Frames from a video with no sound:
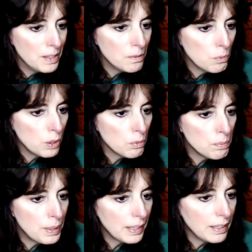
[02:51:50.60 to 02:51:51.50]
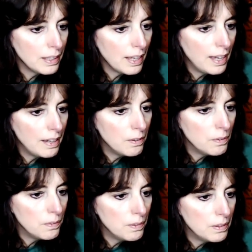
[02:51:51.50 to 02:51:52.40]
we were picking
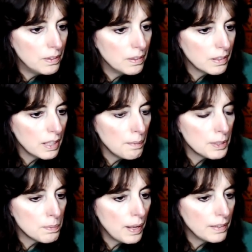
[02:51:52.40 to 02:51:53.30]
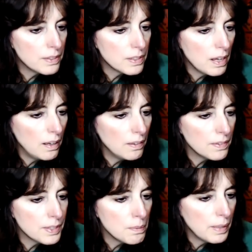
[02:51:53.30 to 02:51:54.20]
out Cabbage Patch
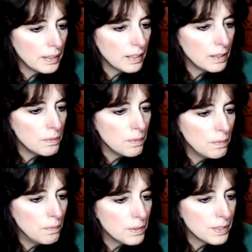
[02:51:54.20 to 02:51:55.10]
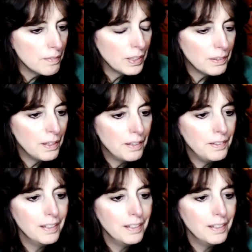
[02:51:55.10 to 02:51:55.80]
dolls, and my kid was saving a nun.